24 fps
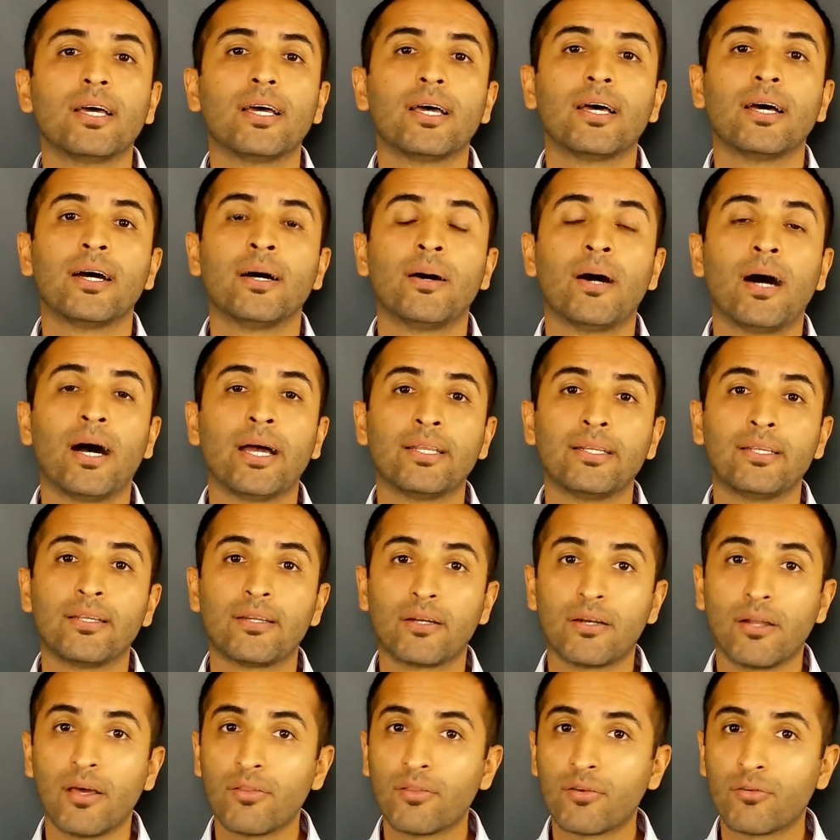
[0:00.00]
I did
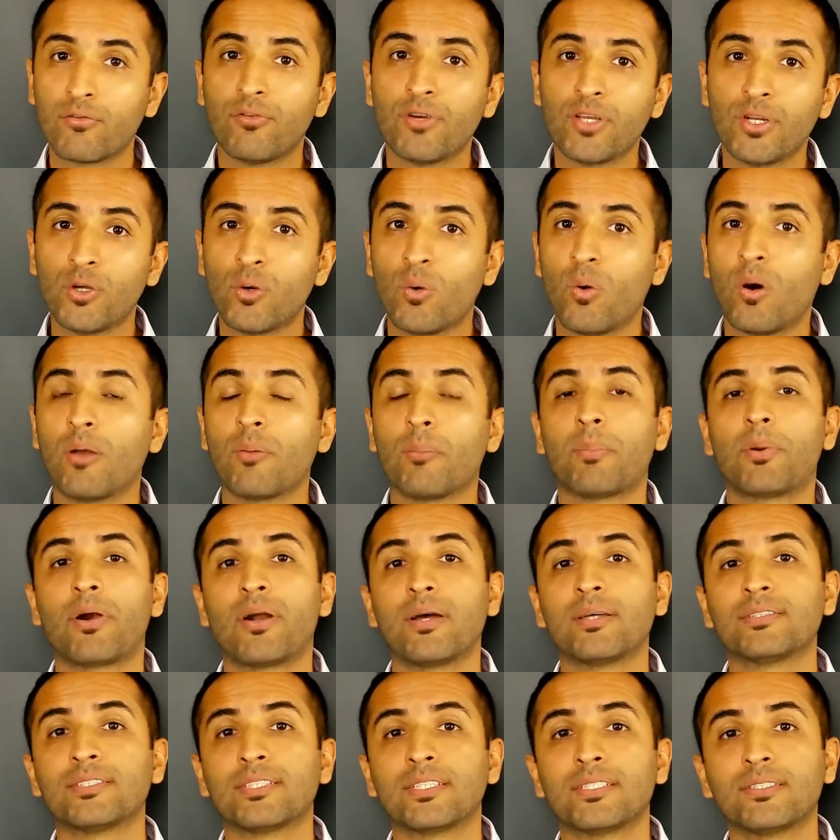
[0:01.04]
another video on
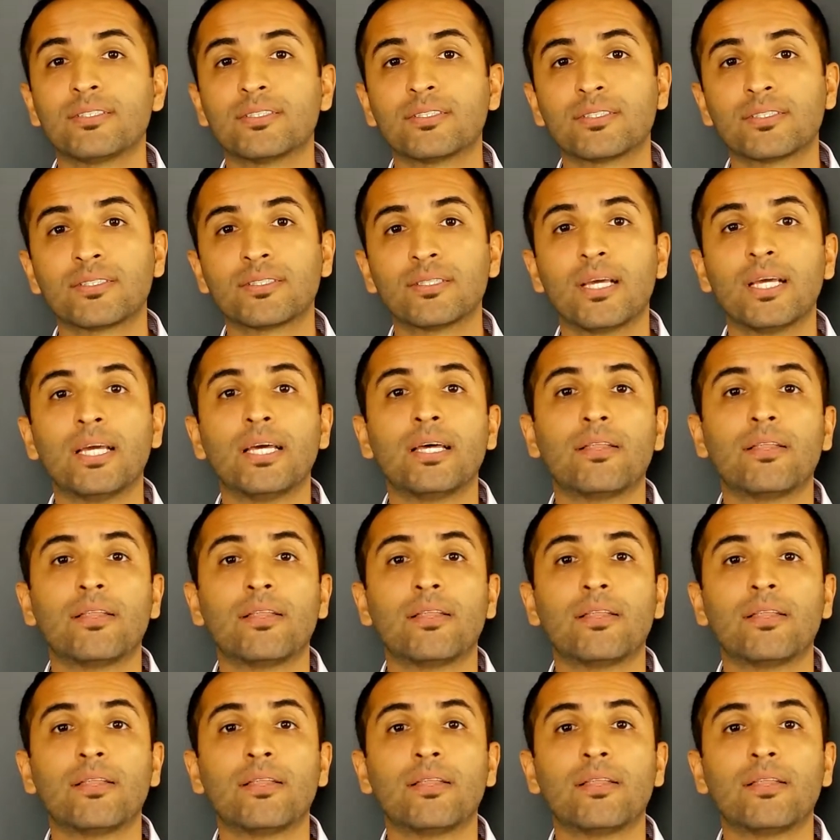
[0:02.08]
presence.